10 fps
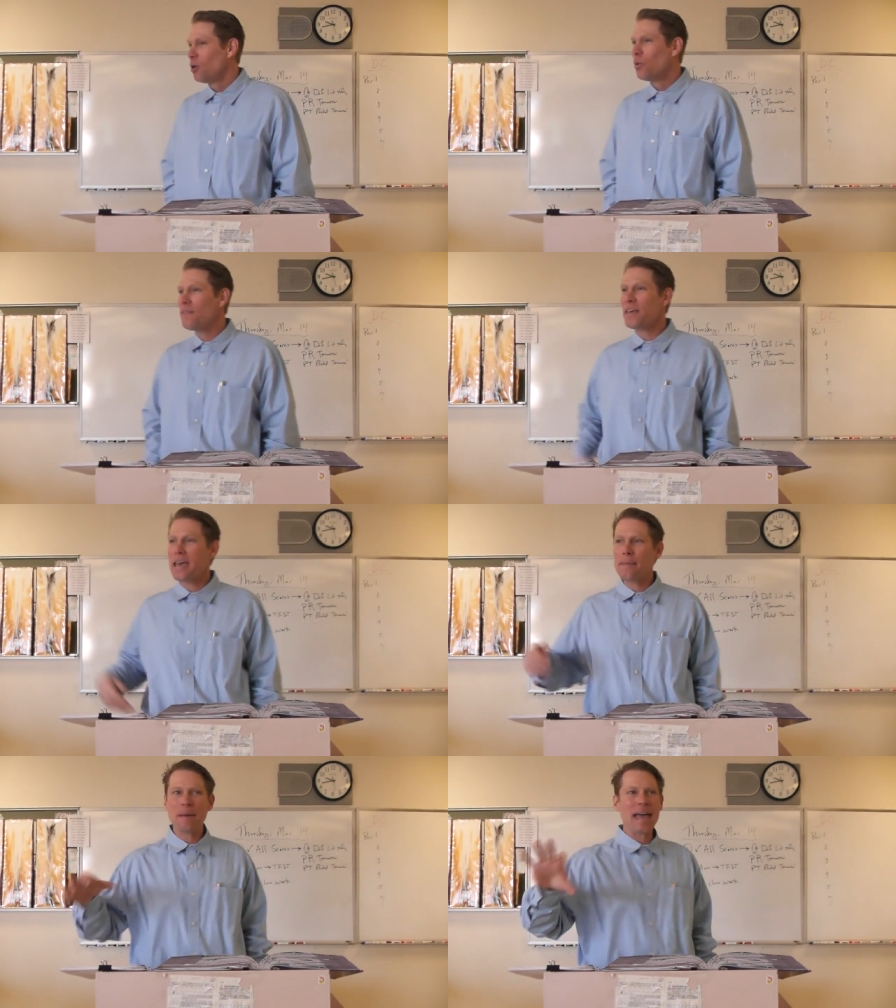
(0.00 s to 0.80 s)
When
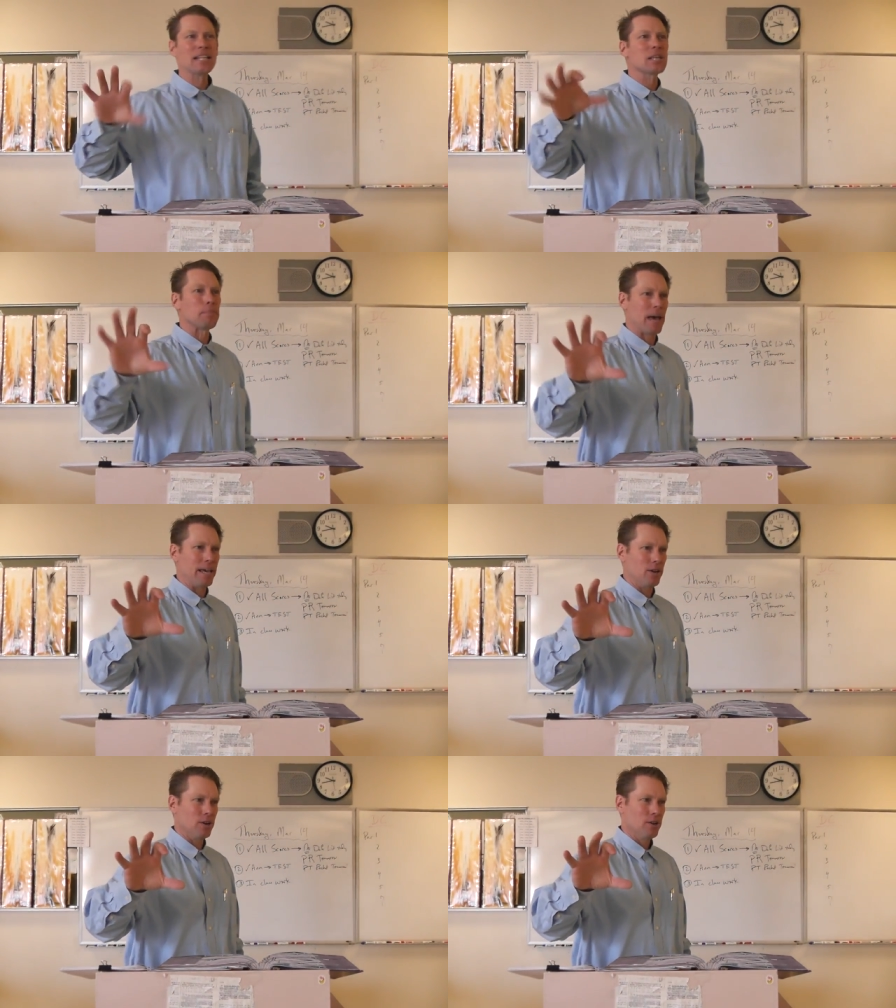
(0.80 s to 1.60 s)
the
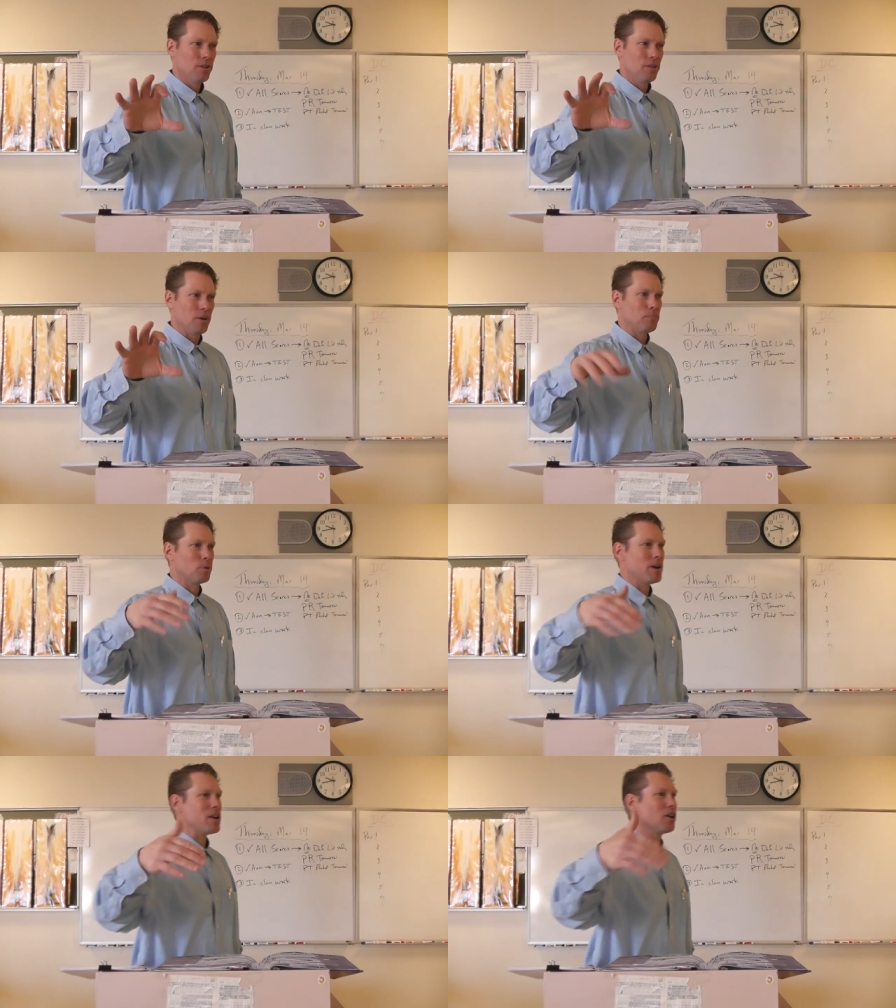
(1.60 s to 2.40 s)
emancipator, the
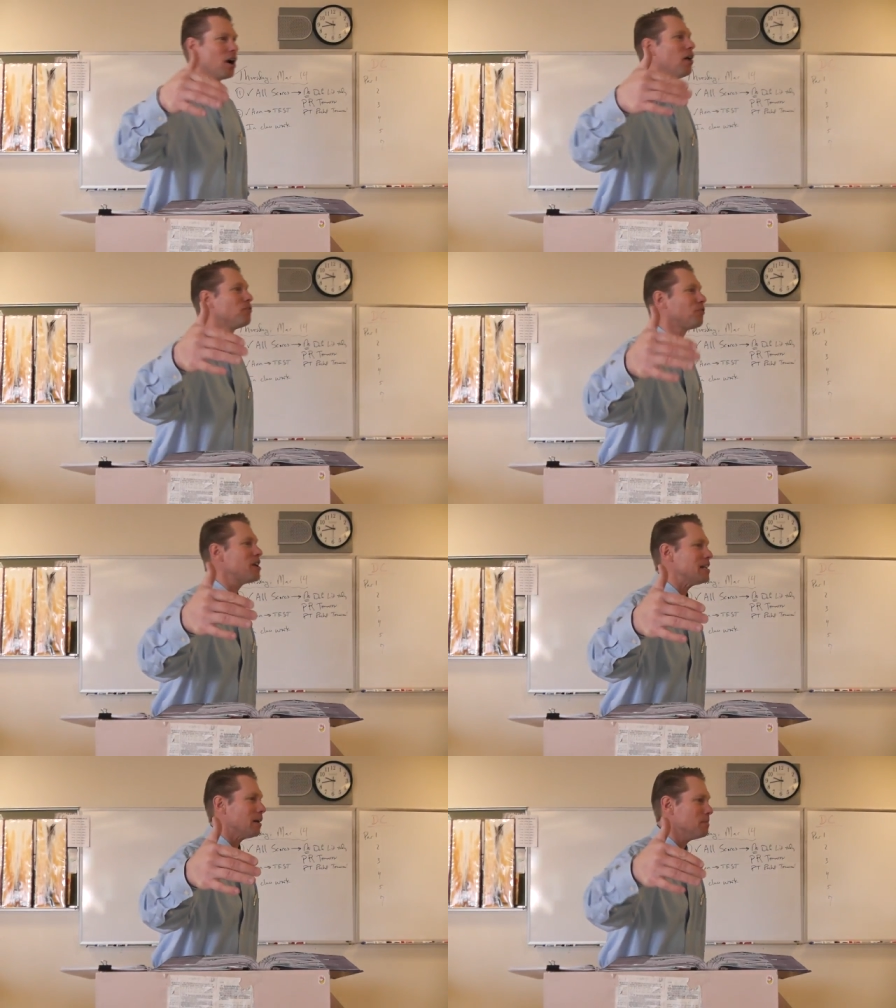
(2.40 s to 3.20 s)
bringer of
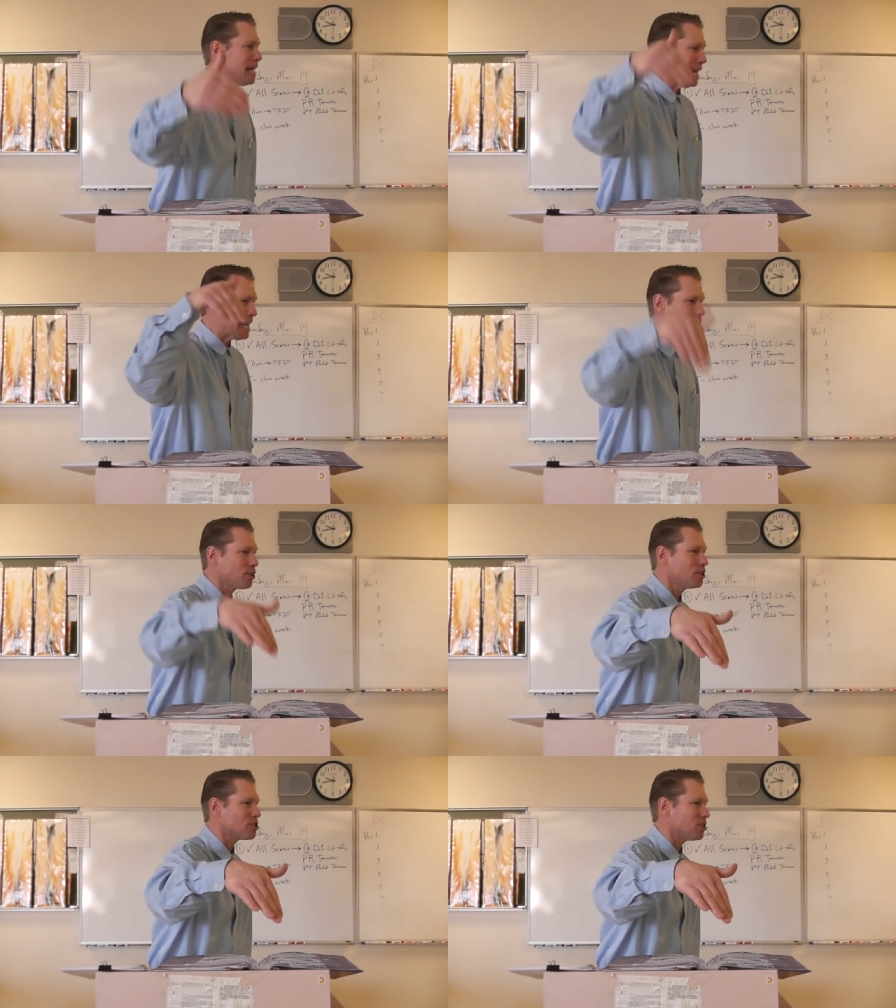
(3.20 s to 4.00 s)
freedom,
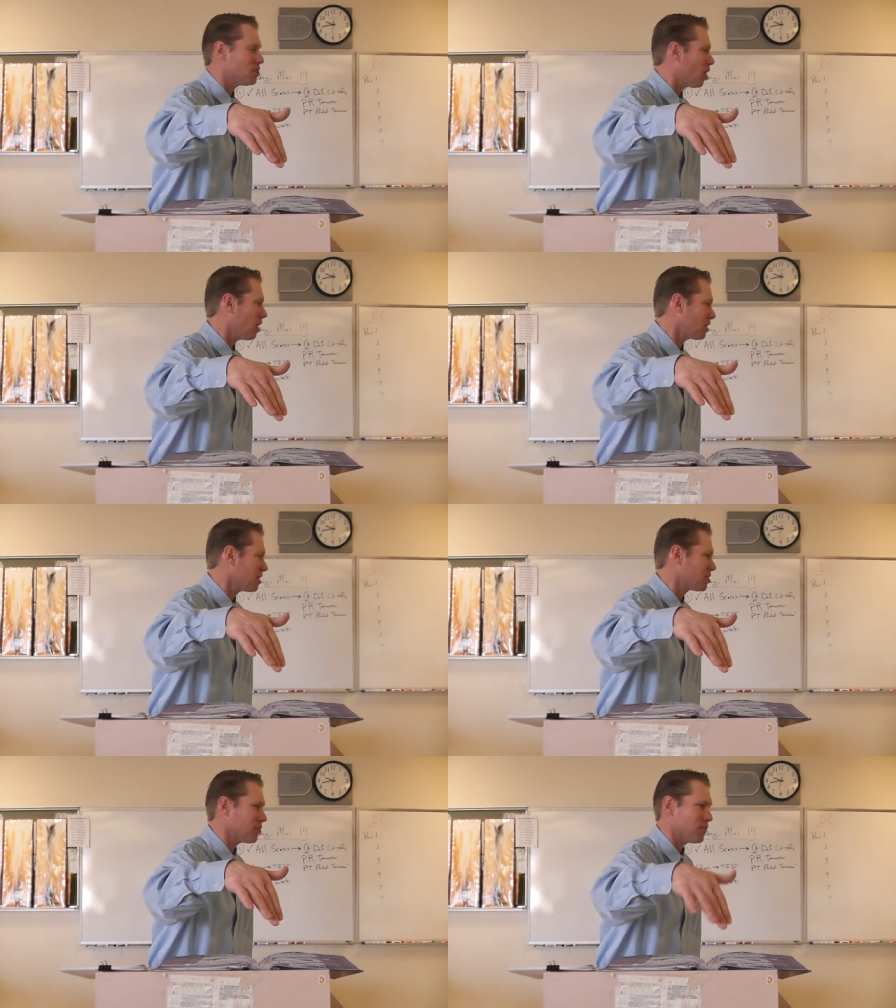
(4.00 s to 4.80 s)
enters the
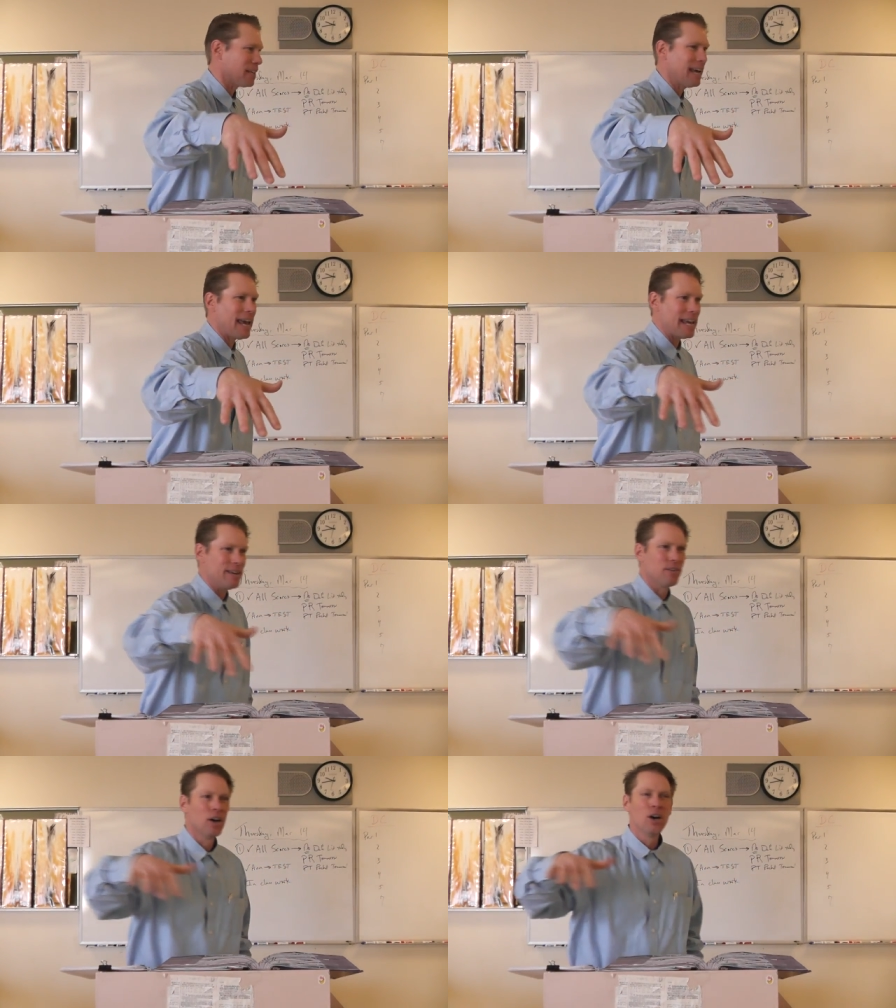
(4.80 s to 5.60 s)
darkness of the
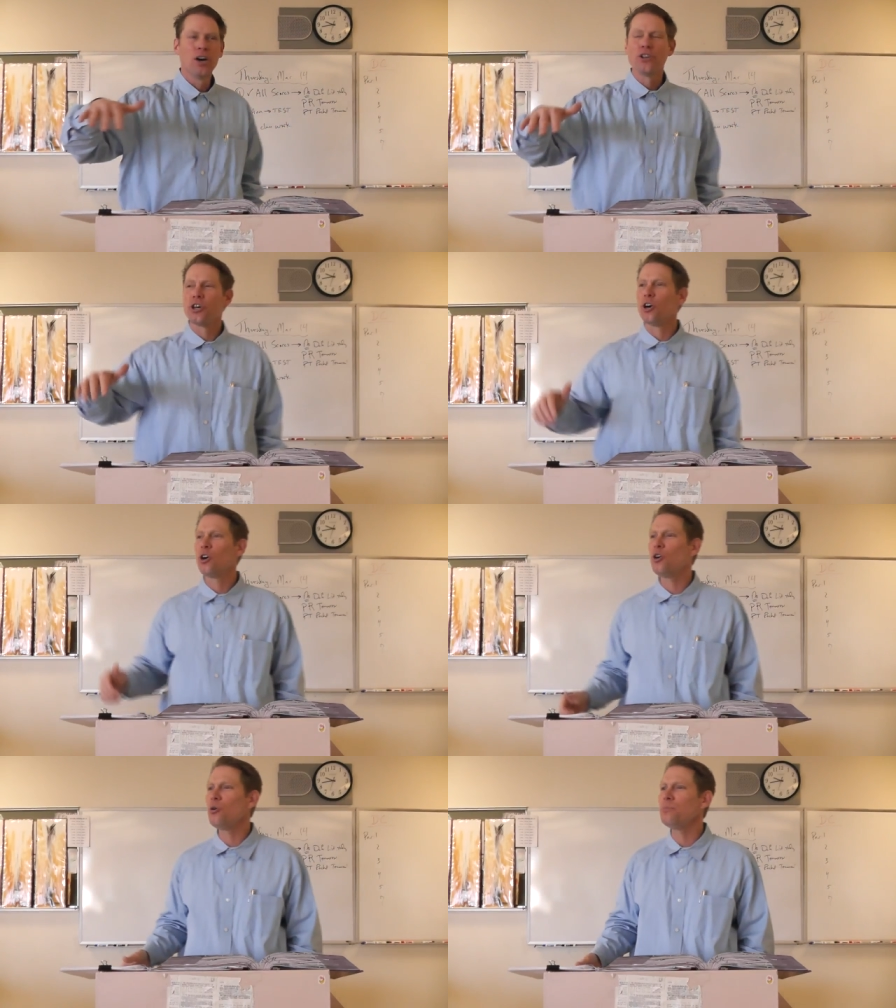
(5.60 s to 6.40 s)
cave, to
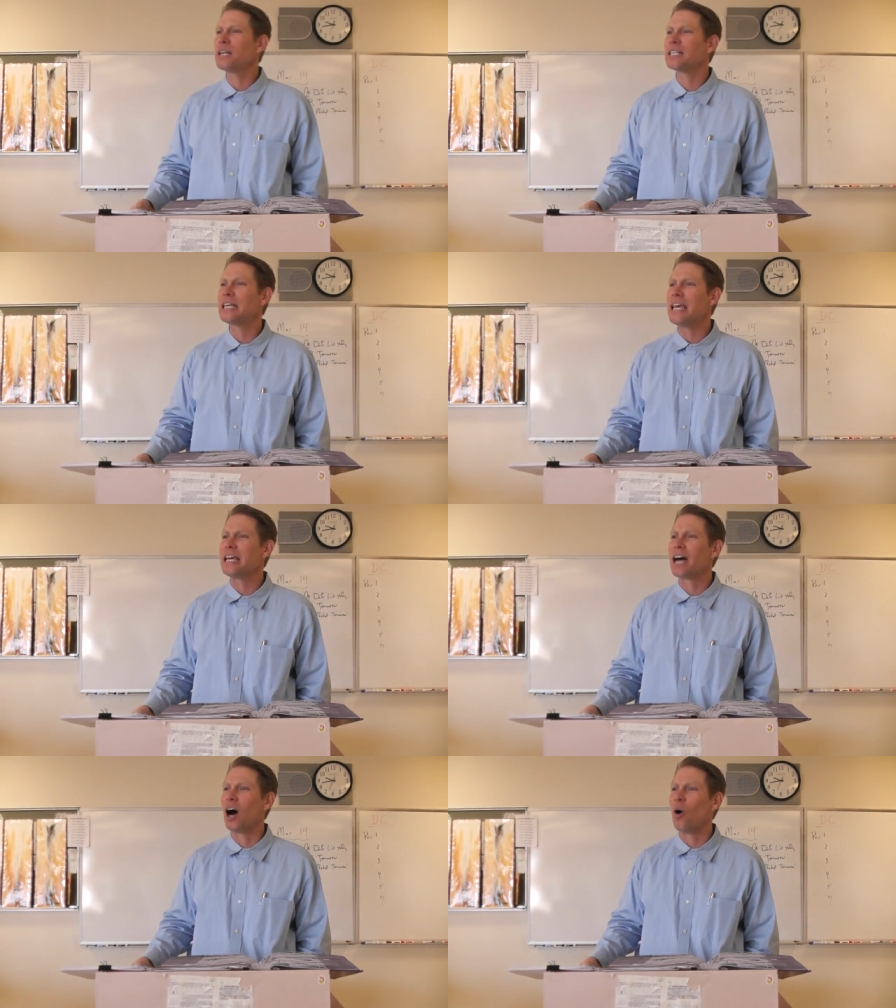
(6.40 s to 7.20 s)
whom does he
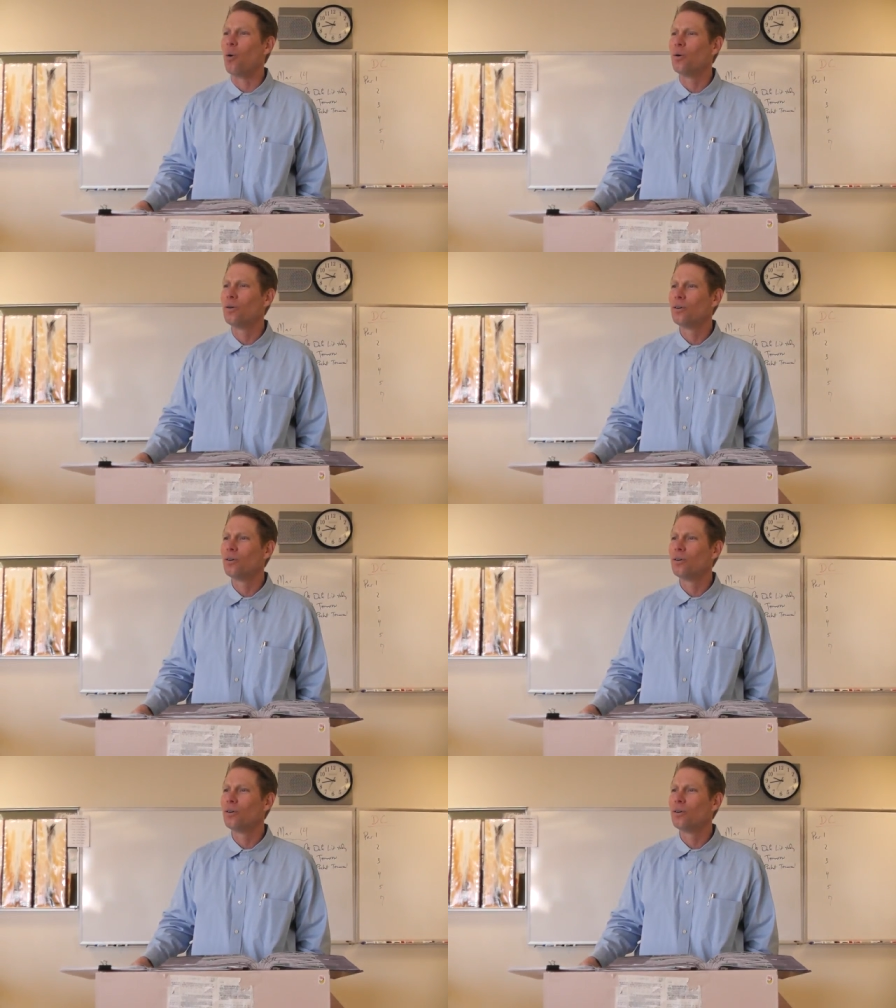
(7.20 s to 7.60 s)
go?